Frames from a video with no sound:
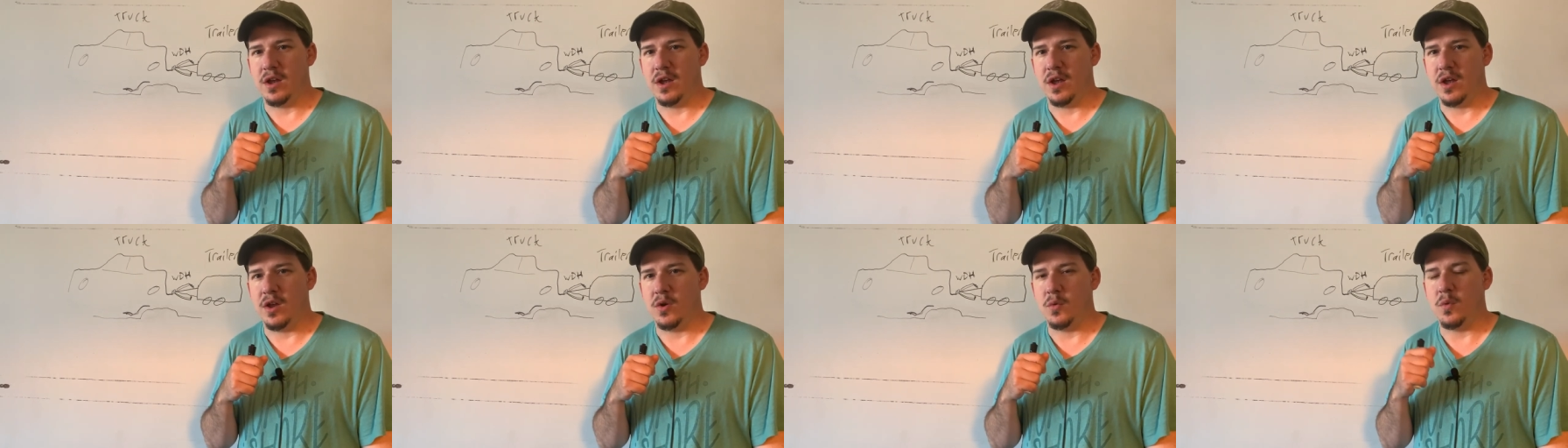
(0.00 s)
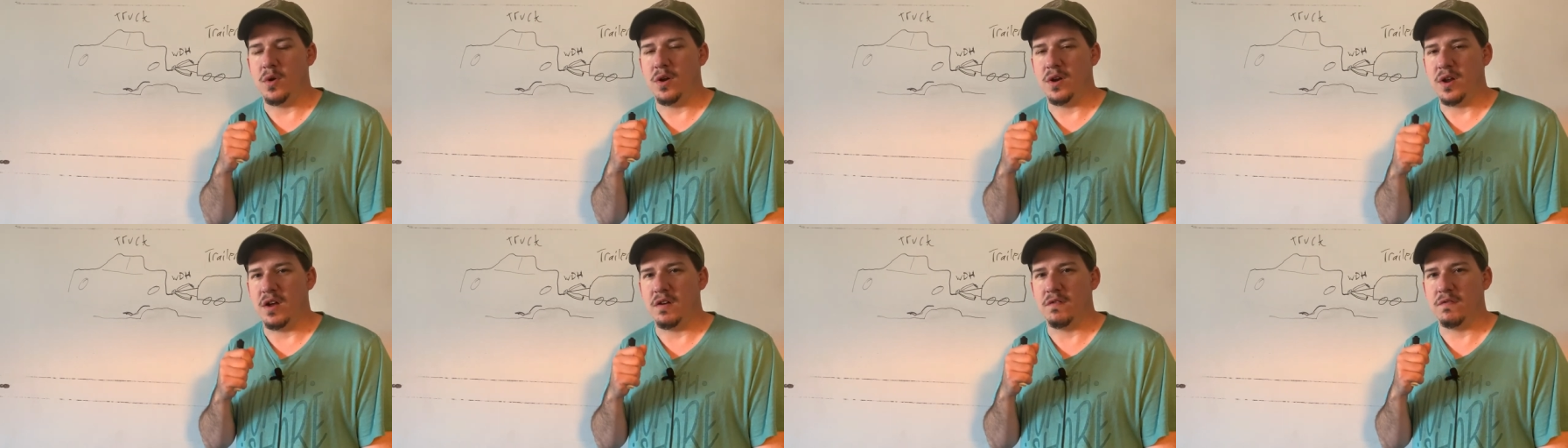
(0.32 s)
in
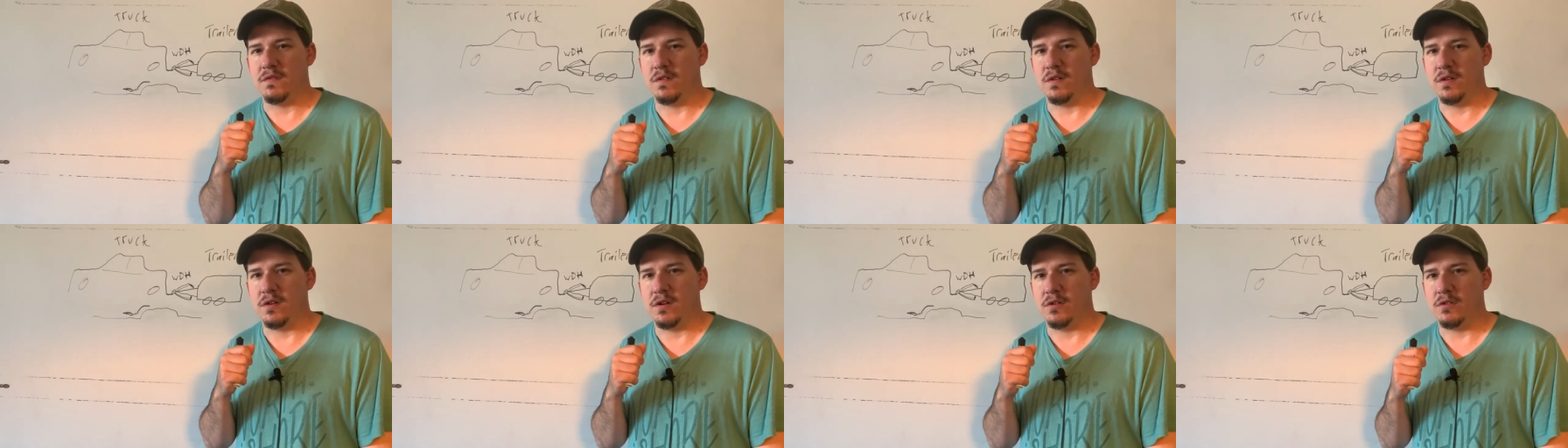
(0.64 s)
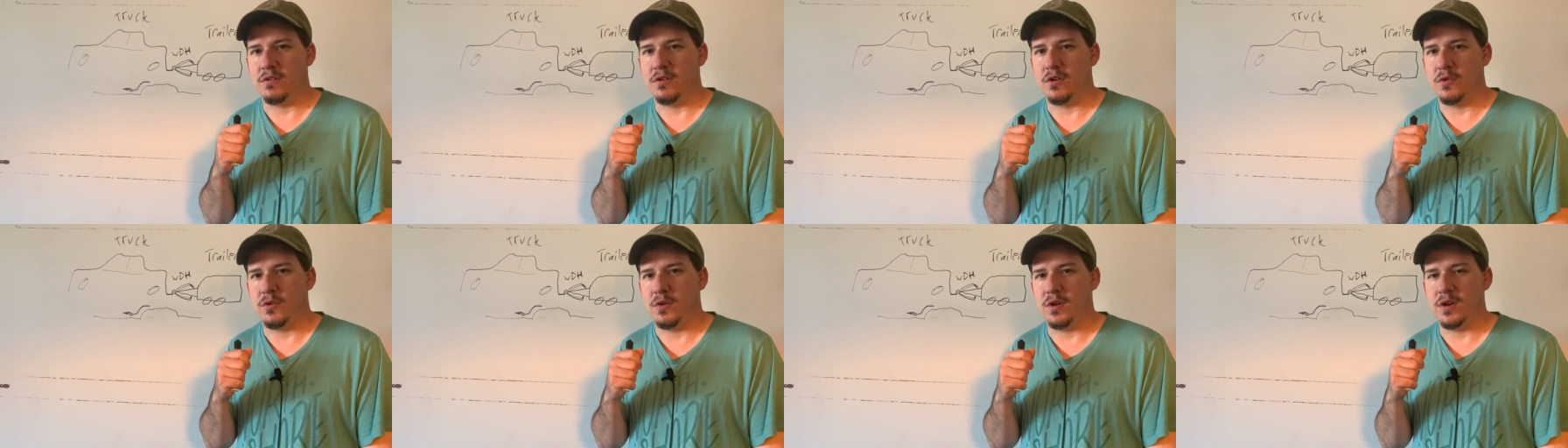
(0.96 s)
whatever you're
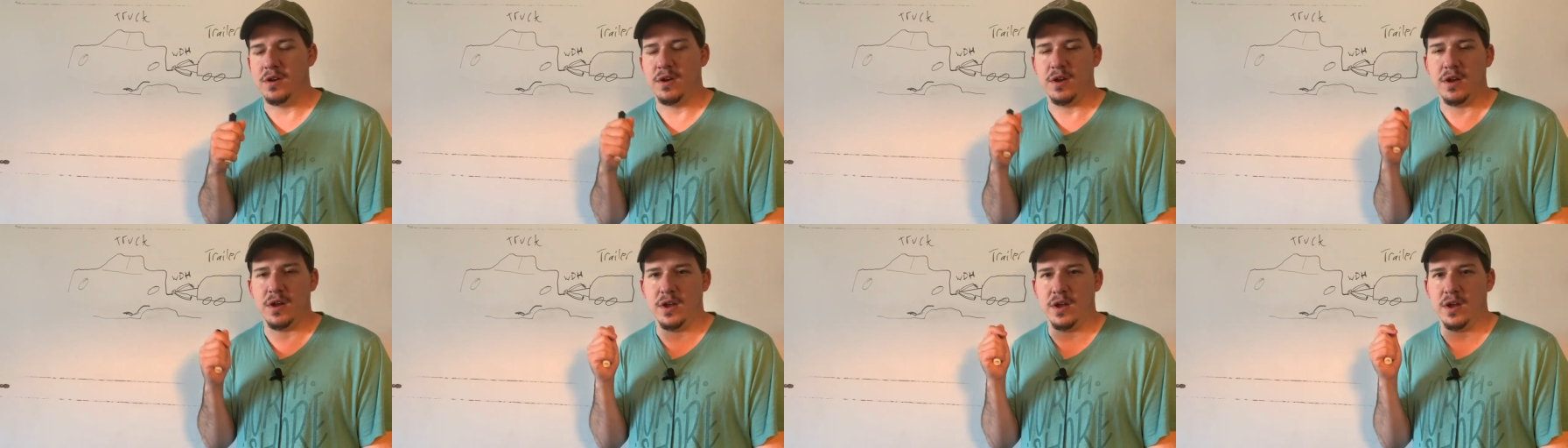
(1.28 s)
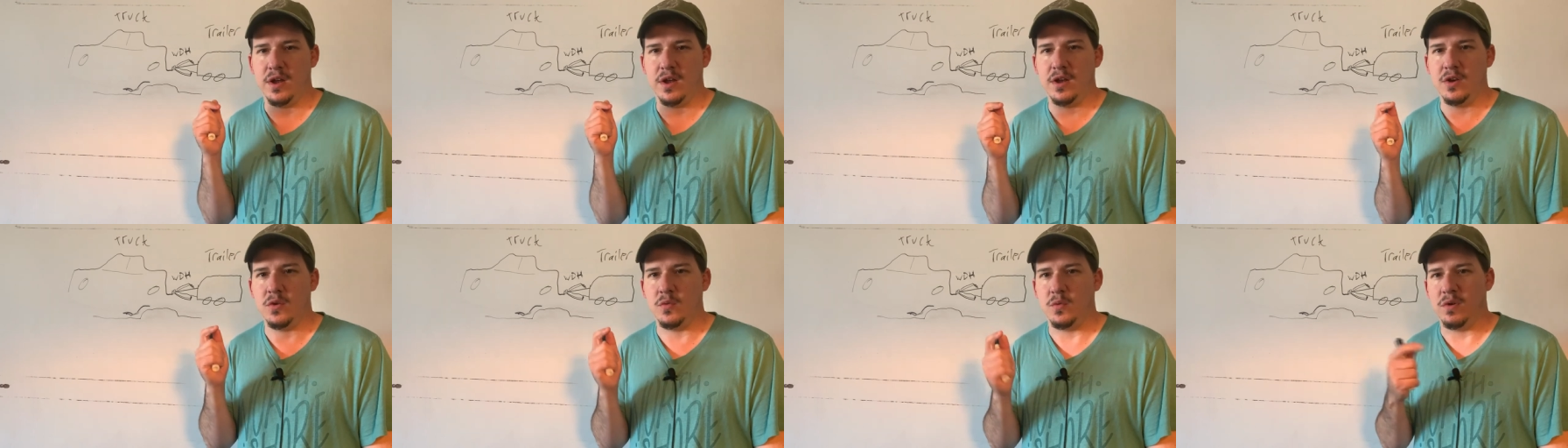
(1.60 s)
doing
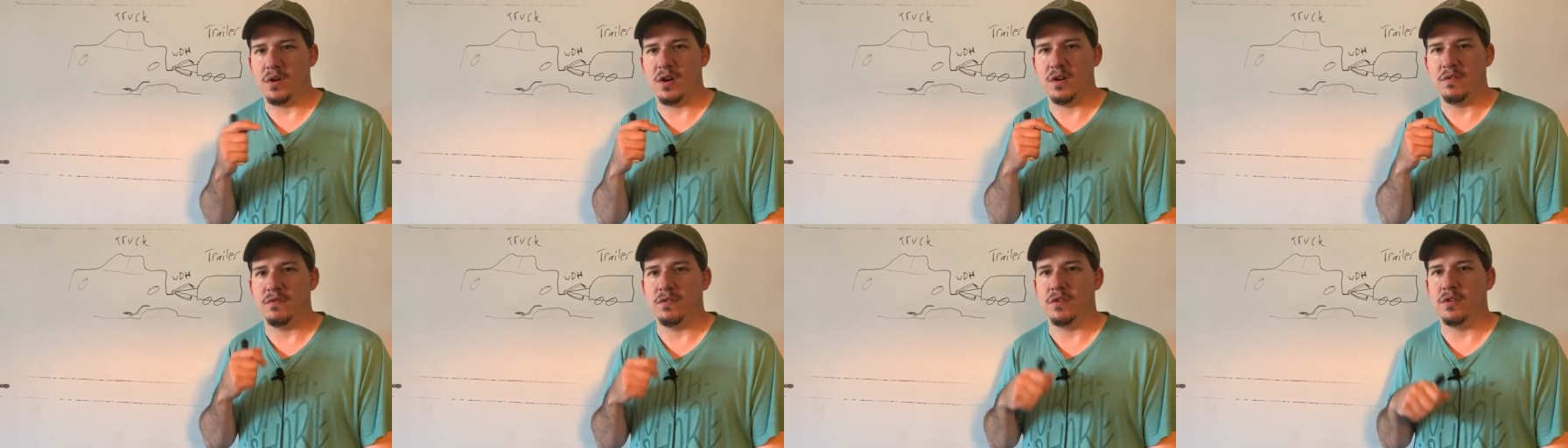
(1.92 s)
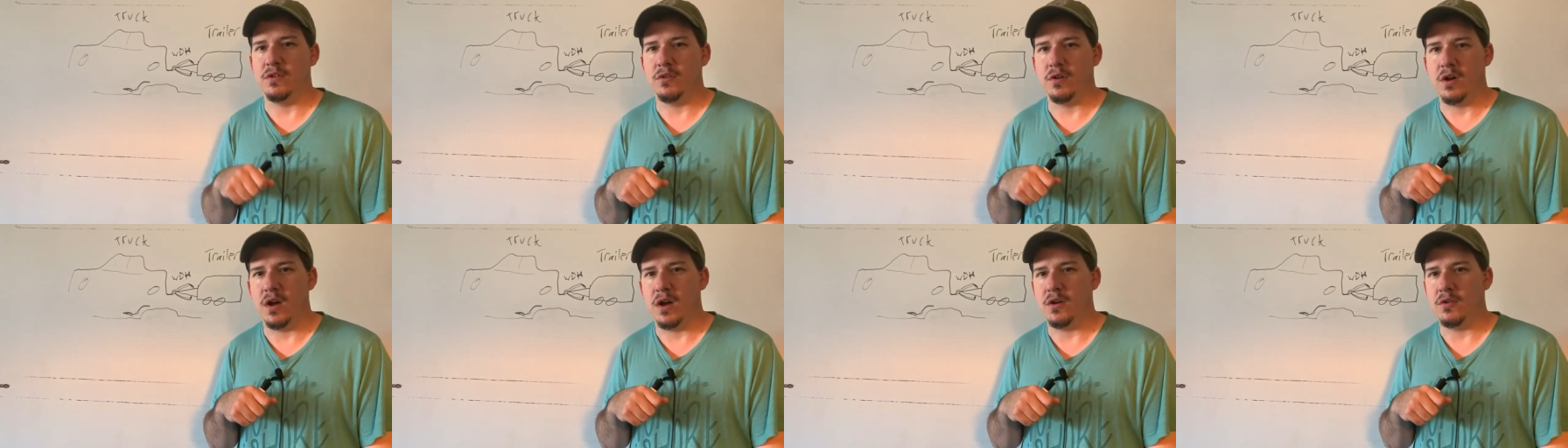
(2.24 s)
and wherever
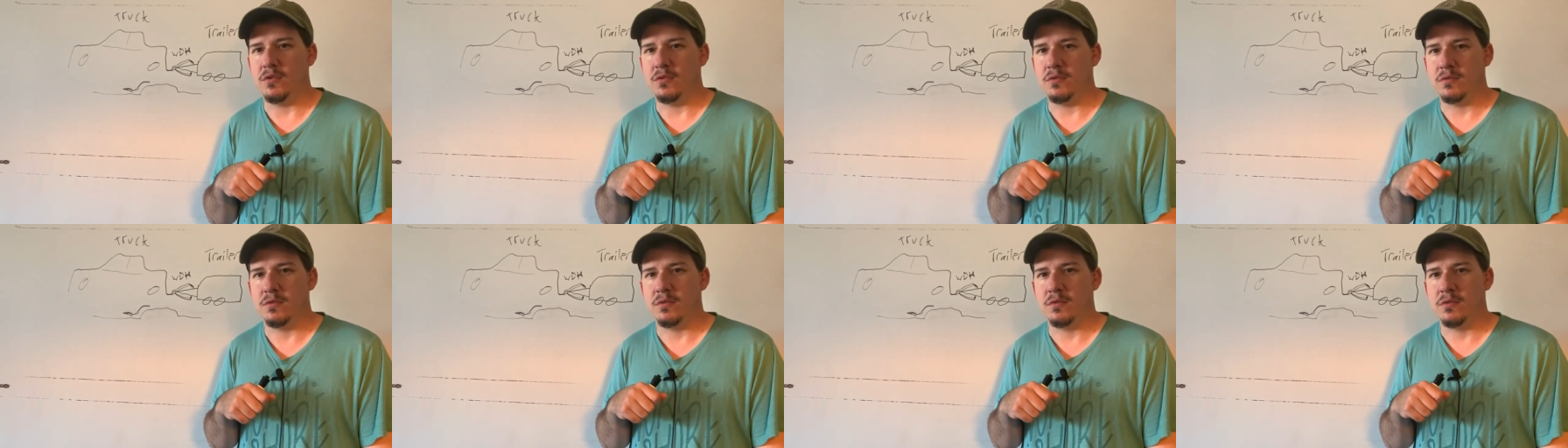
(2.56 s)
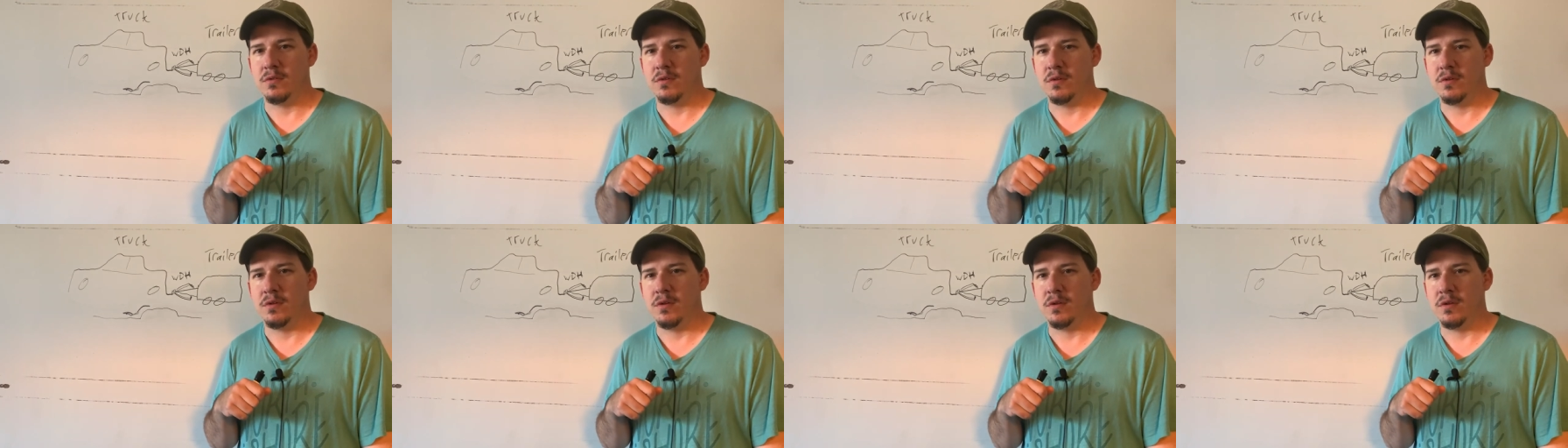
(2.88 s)
you go.
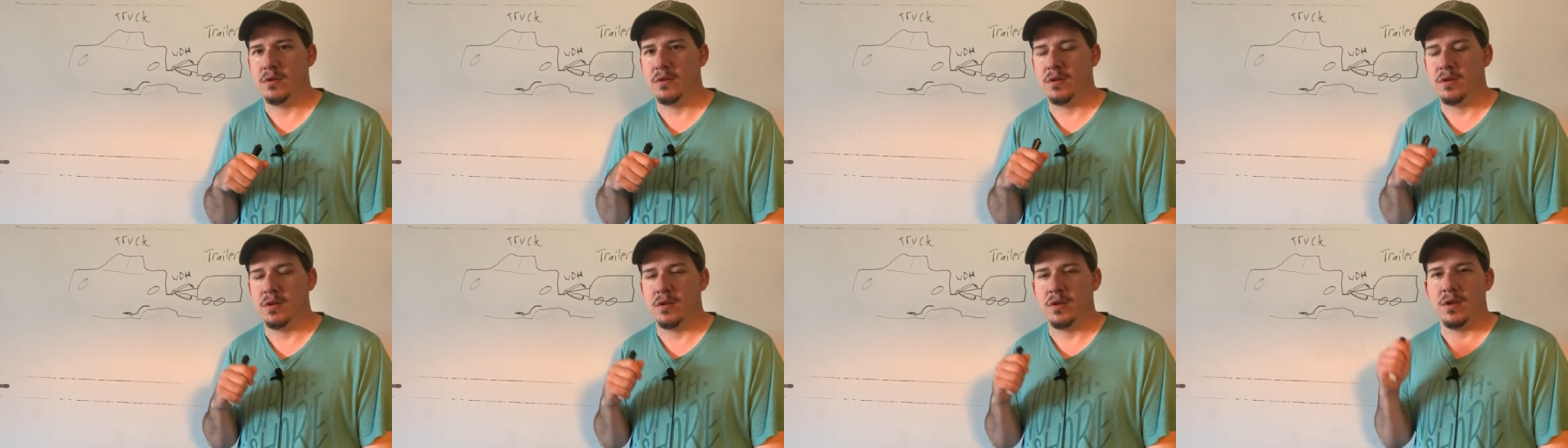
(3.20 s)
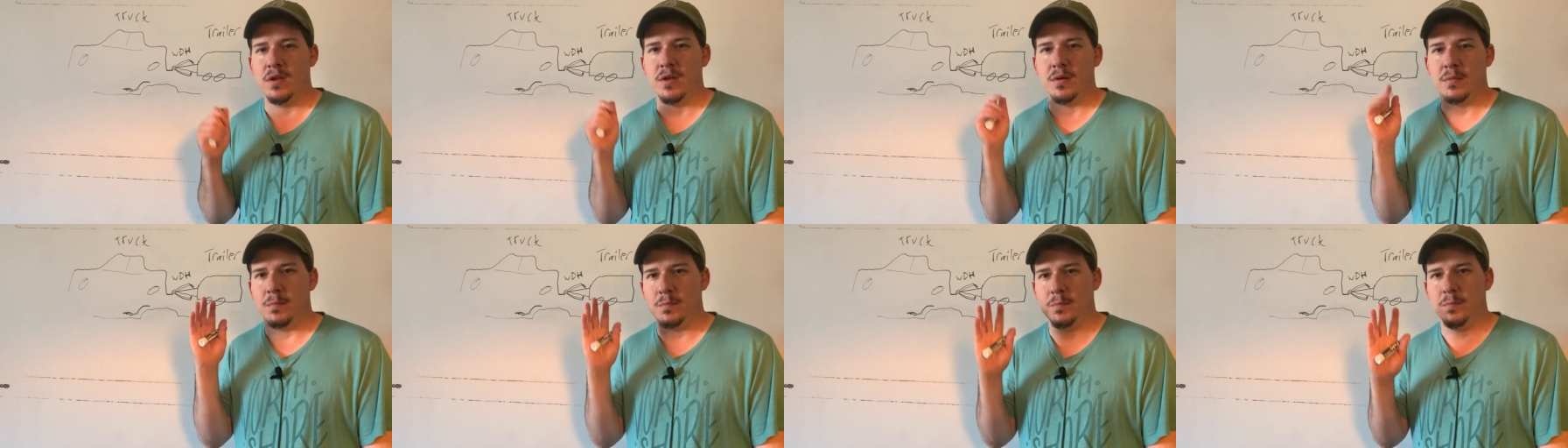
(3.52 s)

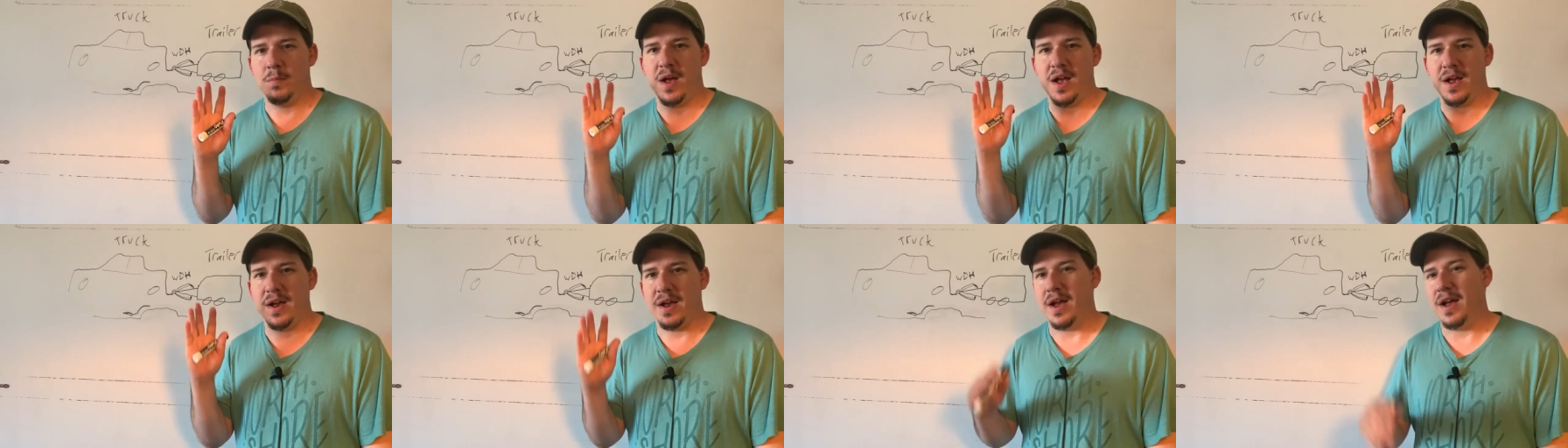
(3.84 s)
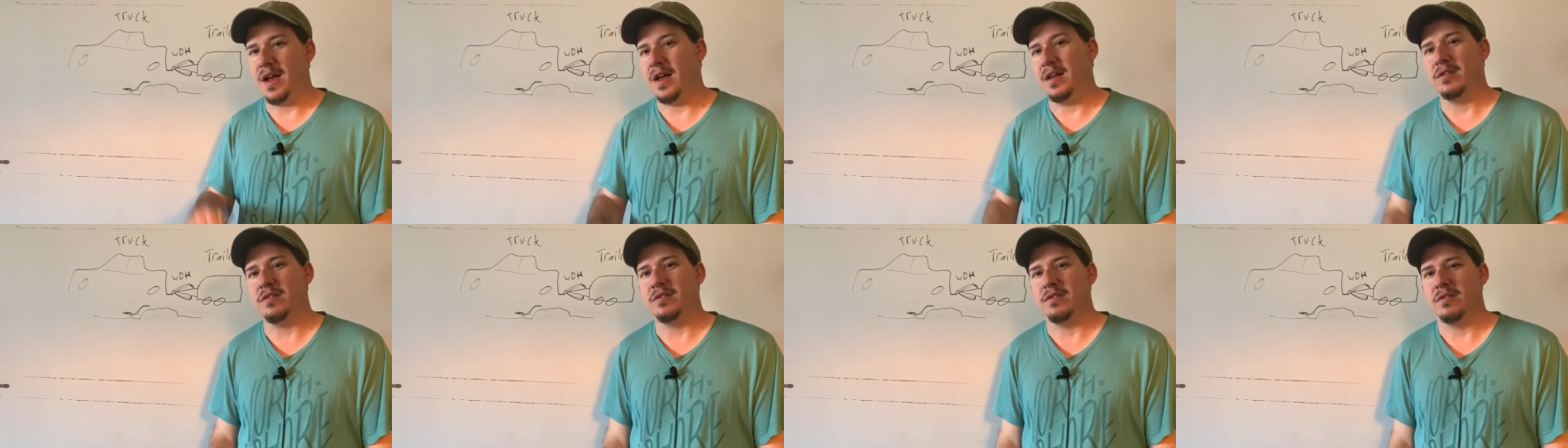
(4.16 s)
Bye
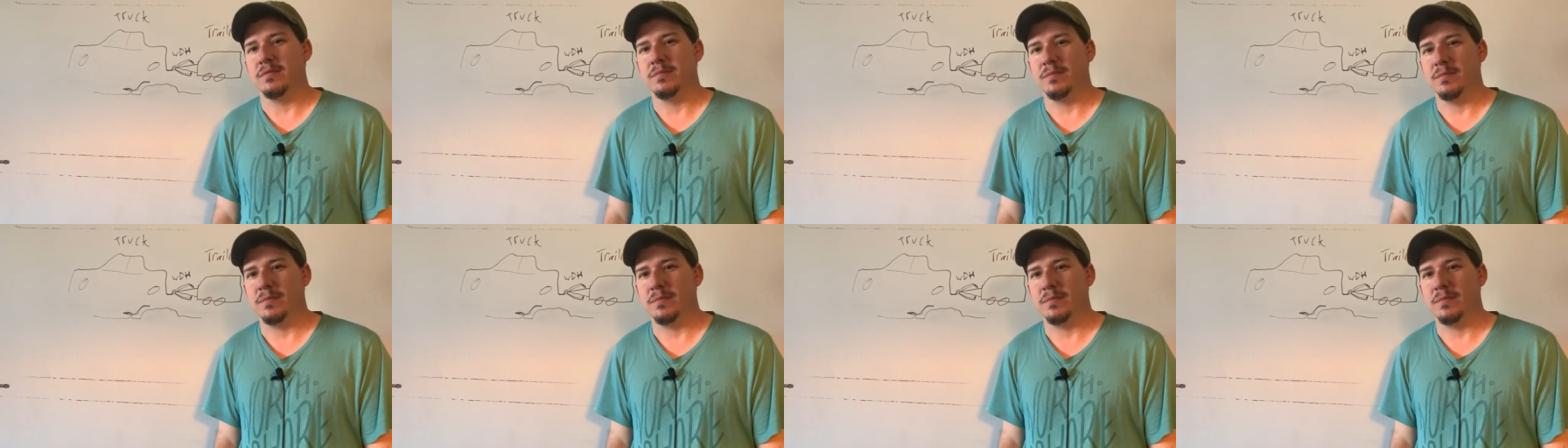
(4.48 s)
guys.